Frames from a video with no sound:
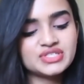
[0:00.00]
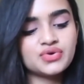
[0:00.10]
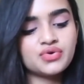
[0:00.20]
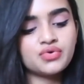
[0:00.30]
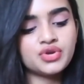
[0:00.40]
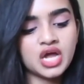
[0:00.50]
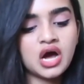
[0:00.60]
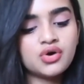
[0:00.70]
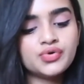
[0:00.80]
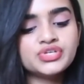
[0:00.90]
So
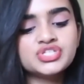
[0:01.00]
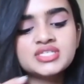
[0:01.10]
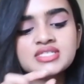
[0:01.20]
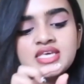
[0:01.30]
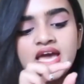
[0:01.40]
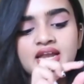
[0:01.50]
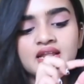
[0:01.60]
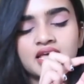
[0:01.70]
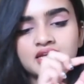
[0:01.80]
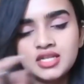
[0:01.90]
now you just
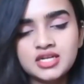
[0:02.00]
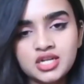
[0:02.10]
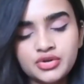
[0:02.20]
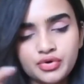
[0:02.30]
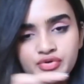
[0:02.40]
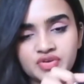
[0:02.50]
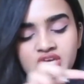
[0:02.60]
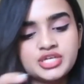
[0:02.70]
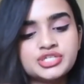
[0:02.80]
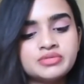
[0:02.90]
get like a little
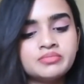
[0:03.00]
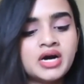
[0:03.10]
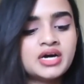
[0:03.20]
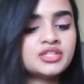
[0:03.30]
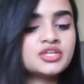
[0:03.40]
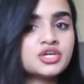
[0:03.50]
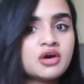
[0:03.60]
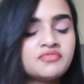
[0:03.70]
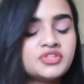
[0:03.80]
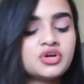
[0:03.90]
notification bar in the
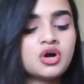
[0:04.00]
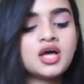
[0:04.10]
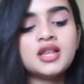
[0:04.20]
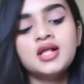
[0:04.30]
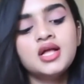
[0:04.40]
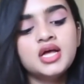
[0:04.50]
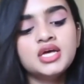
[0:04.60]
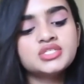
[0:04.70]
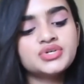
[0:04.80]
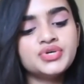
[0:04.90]
top for the call.
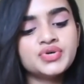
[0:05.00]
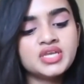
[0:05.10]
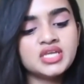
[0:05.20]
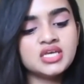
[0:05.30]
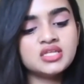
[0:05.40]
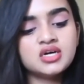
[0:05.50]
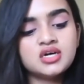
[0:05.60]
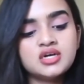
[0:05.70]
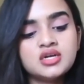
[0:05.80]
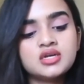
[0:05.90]
So you can
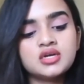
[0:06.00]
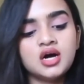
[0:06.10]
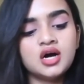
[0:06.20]
either